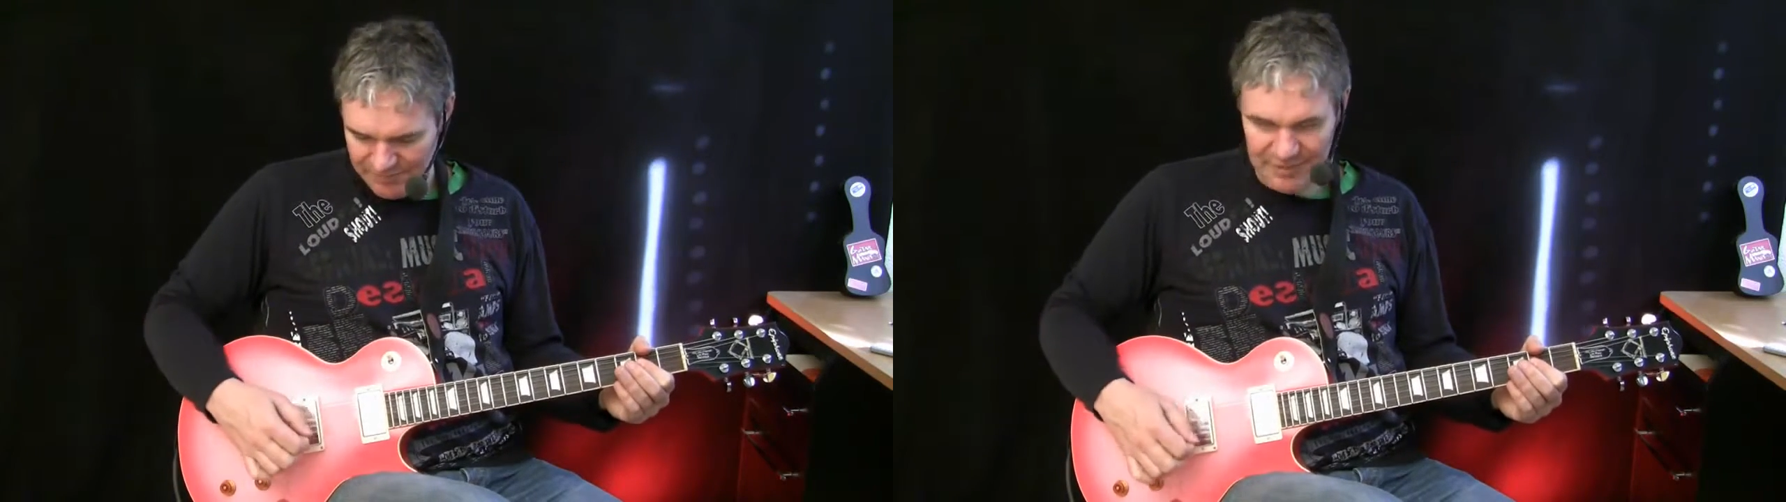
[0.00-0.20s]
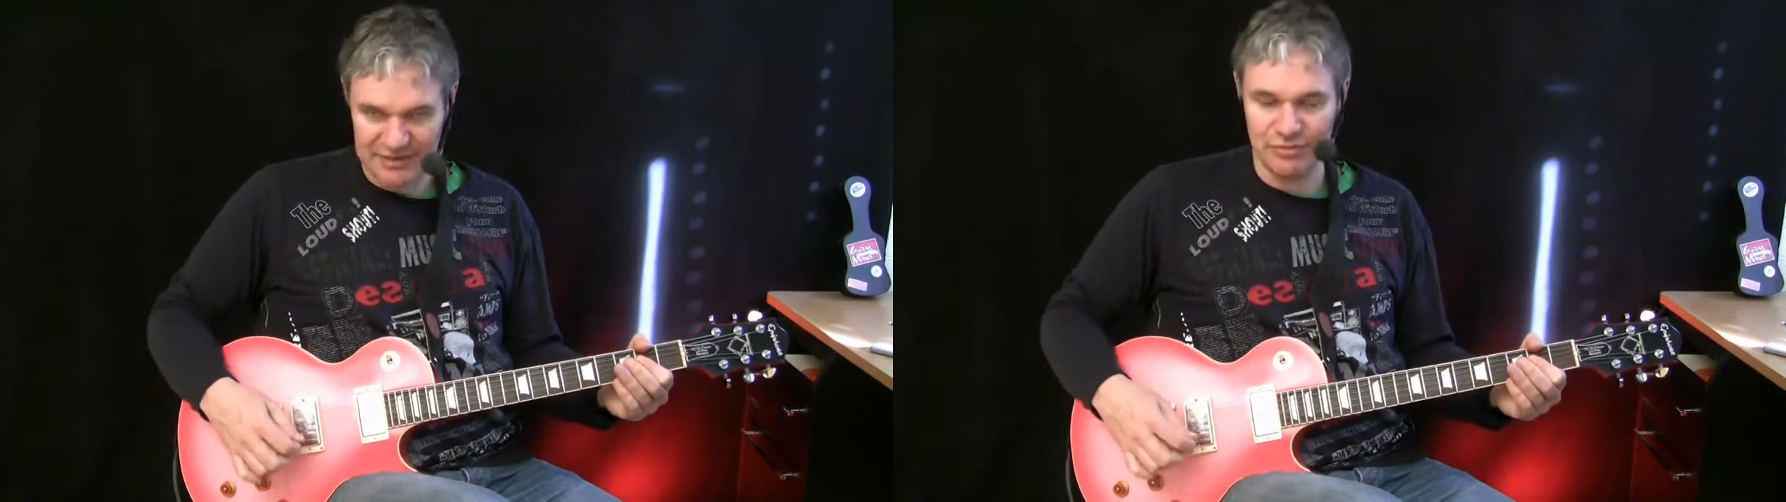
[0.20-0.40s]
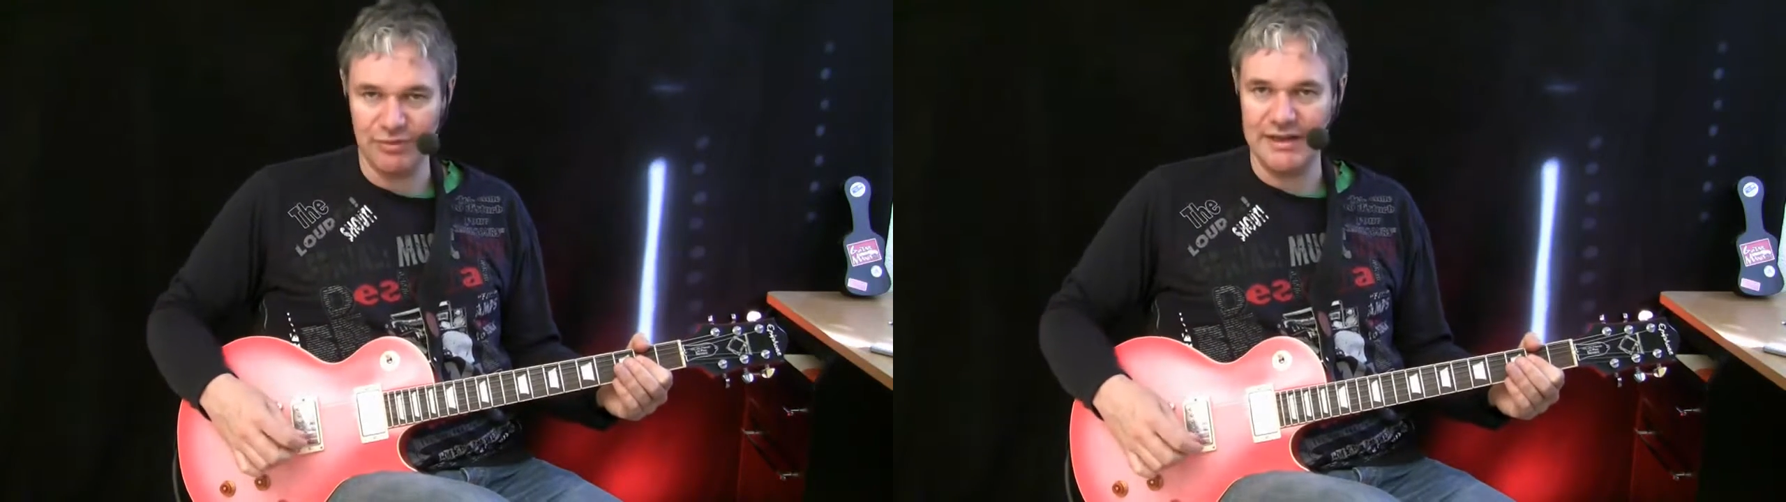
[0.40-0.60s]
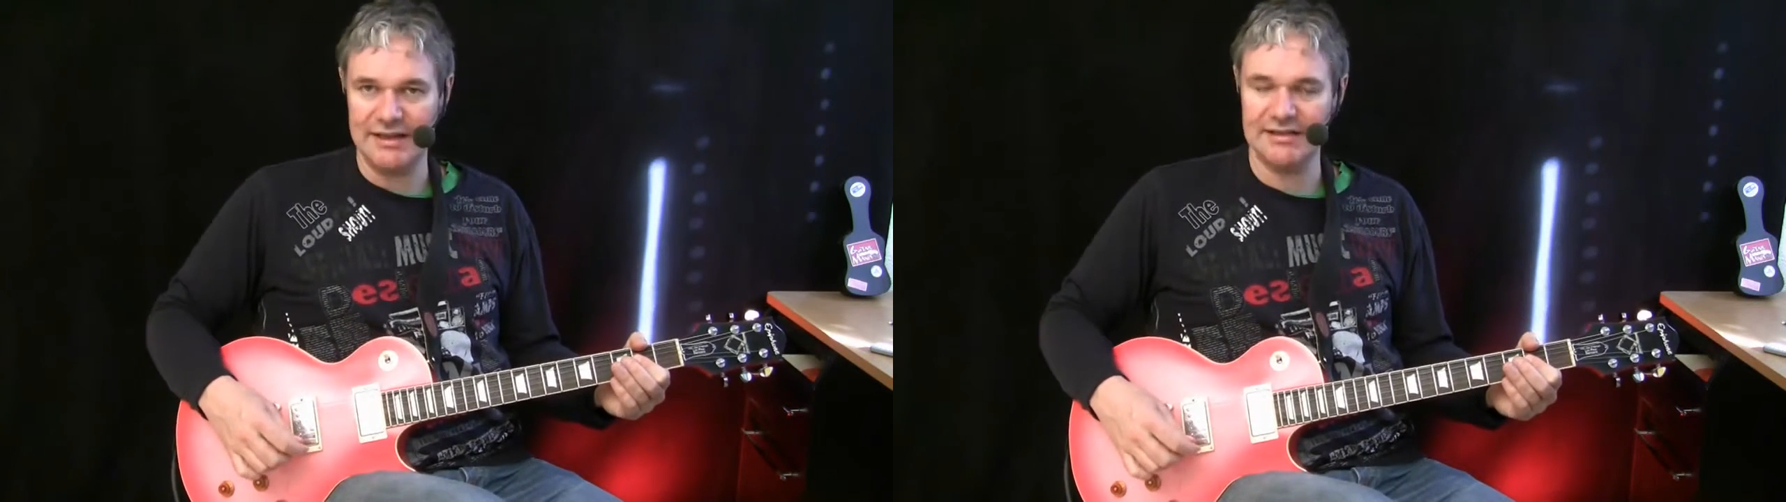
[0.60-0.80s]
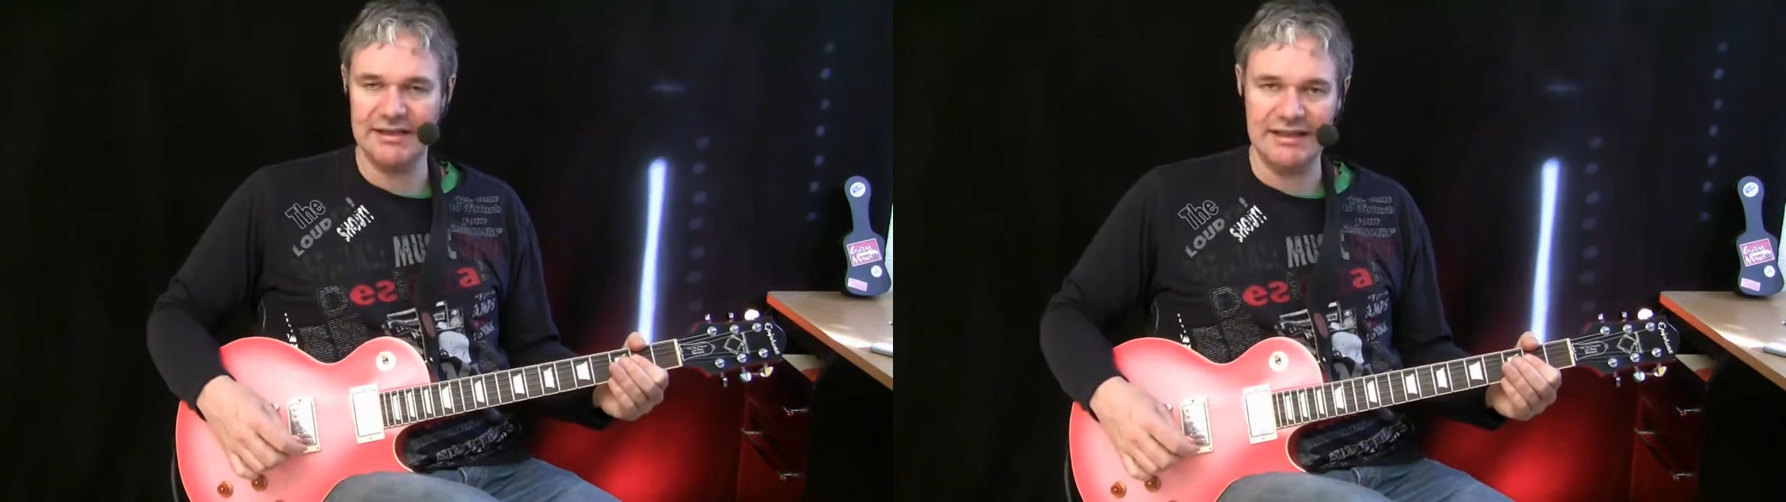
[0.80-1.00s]

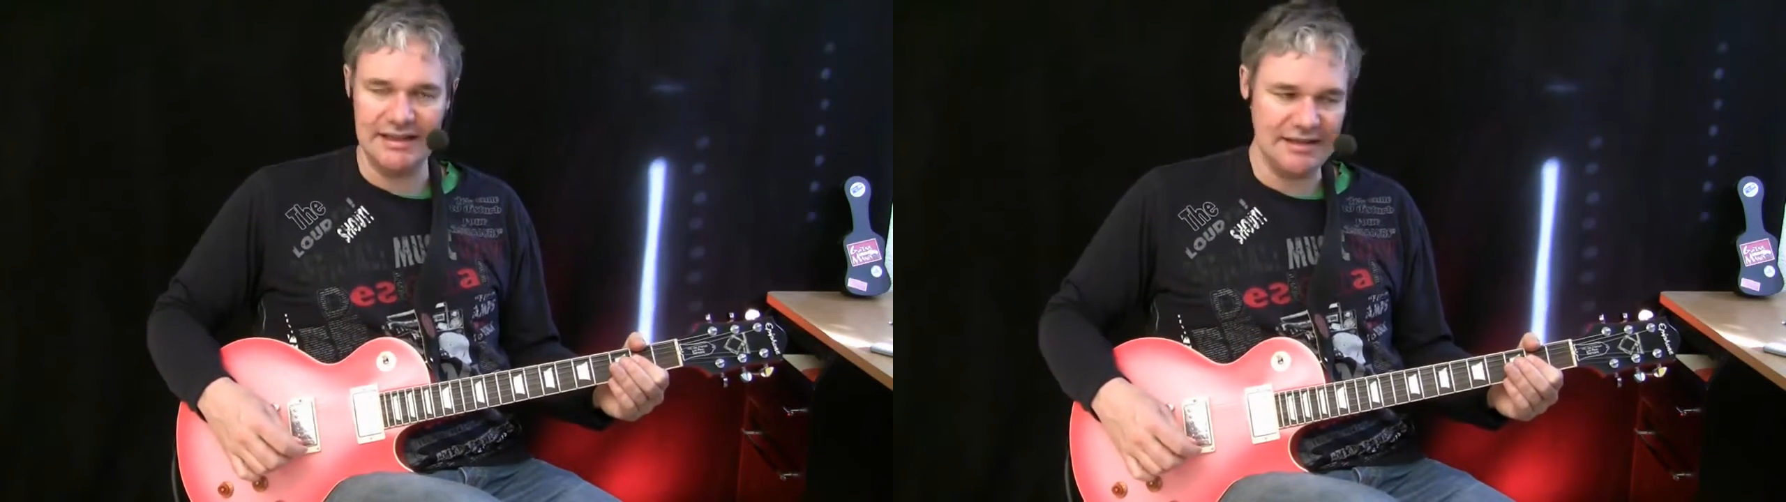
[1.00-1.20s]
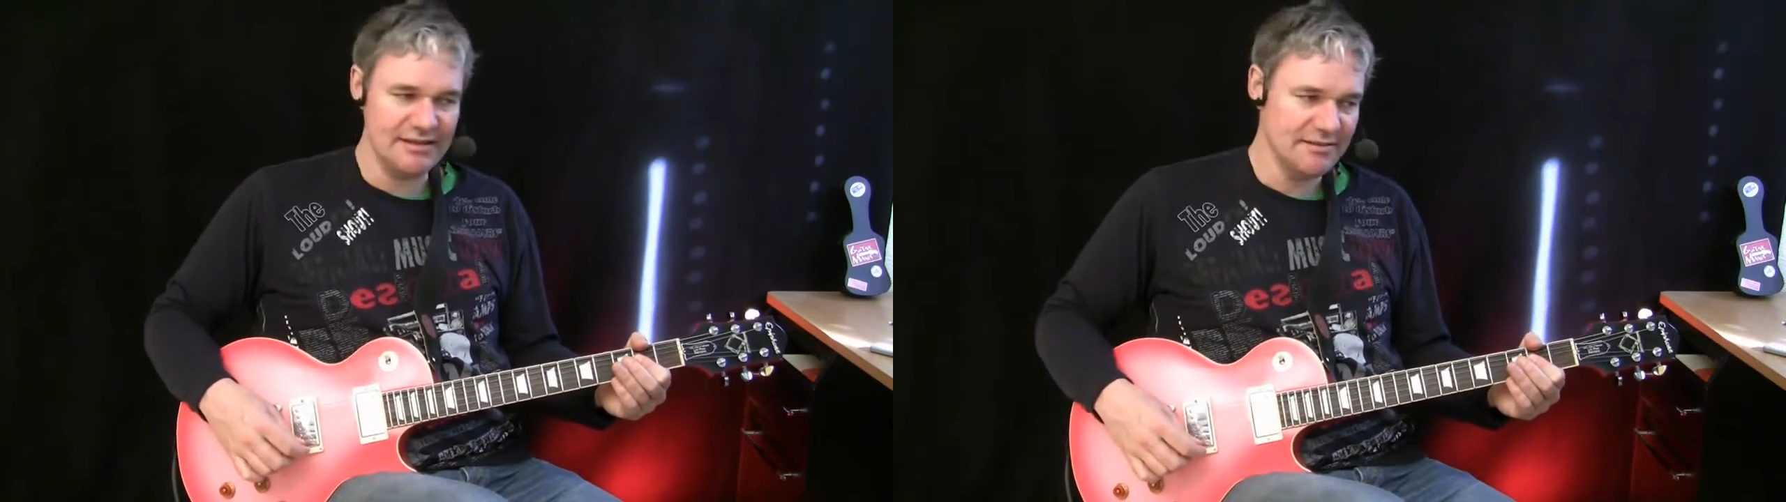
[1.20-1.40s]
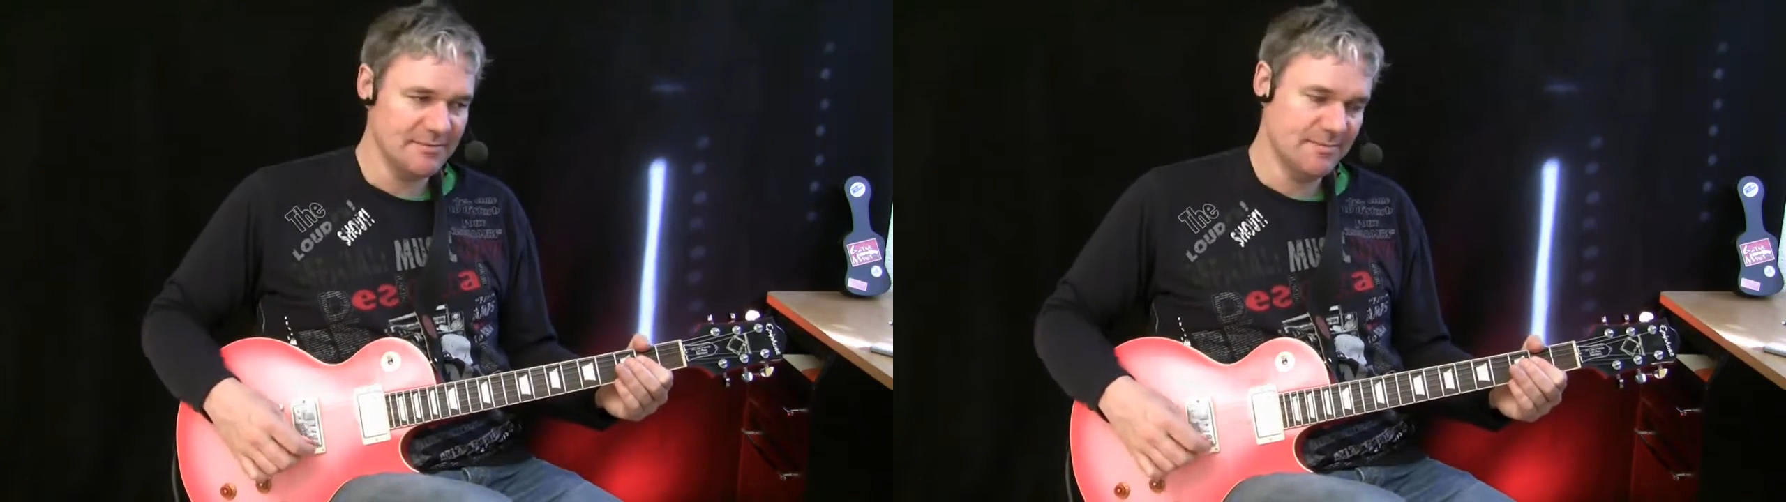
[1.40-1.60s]
between clean